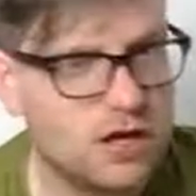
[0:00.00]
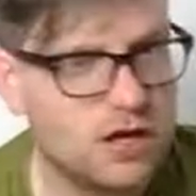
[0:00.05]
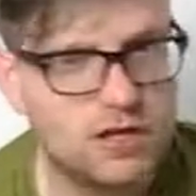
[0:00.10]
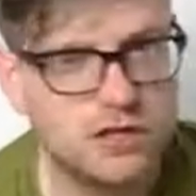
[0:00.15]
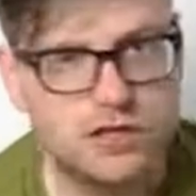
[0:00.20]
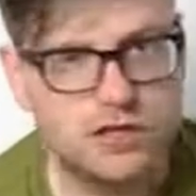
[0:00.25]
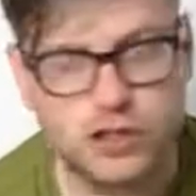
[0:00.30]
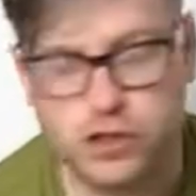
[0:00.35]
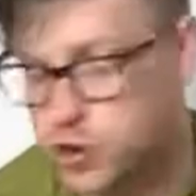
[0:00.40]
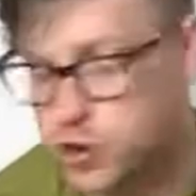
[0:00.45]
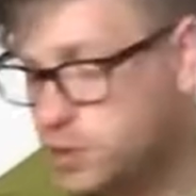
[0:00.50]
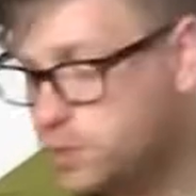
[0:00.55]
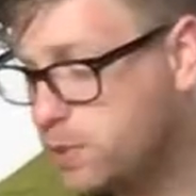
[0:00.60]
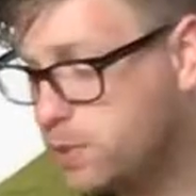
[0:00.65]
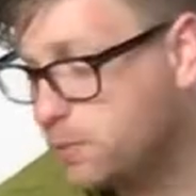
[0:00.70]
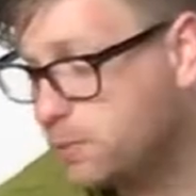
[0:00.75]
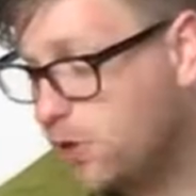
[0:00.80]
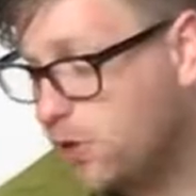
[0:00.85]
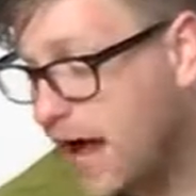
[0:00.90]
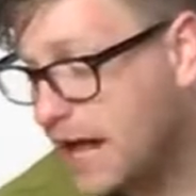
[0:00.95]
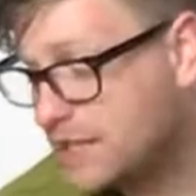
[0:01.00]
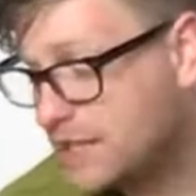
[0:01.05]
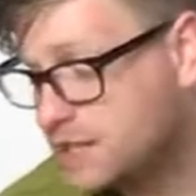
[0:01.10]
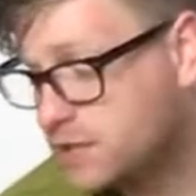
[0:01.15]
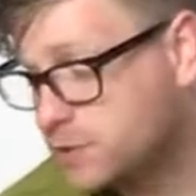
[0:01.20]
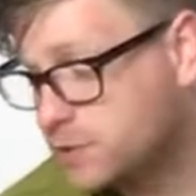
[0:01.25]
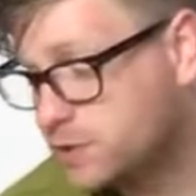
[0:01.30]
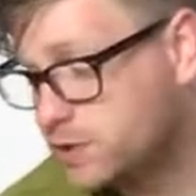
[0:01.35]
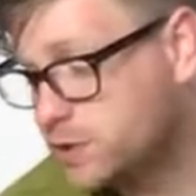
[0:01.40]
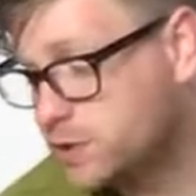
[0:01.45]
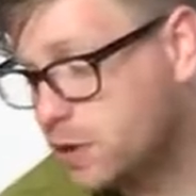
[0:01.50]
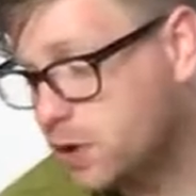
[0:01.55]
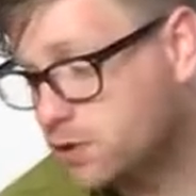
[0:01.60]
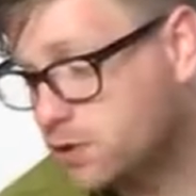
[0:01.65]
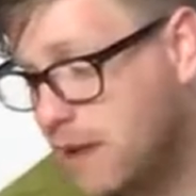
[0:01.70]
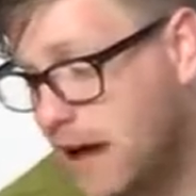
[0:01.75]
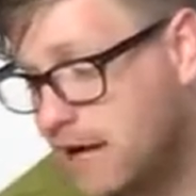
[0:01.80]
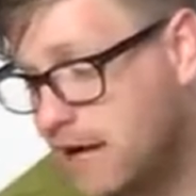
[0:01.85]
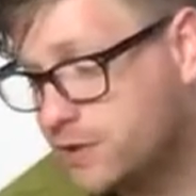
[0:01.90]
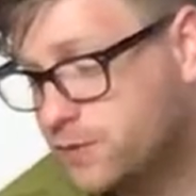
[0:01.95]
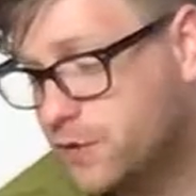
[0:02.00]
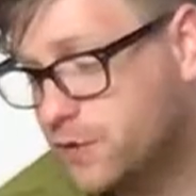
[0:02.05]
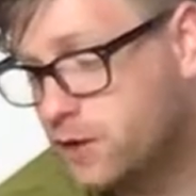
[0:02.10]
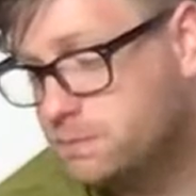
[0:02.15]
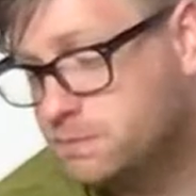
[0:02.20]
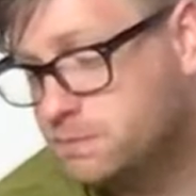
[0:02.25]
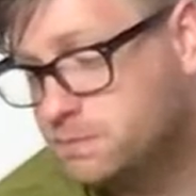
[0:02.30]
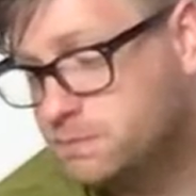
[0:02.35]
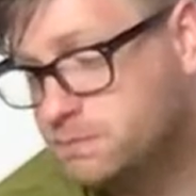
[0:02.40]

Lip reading: Super Brat was John McEnroe.